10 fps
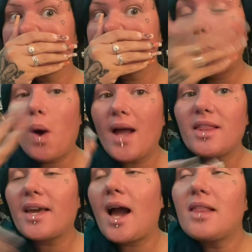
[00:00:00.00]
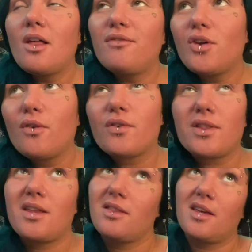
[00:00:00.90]
Why? like I love to
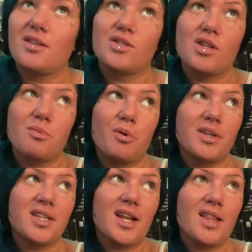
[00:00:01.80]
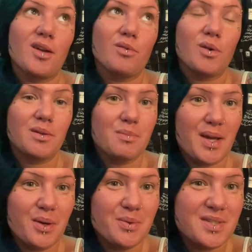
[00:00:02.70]
overthink things to the point that I like ruin
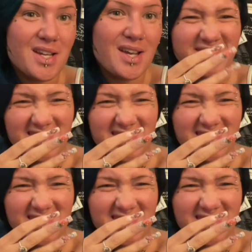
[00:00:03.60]
my own day.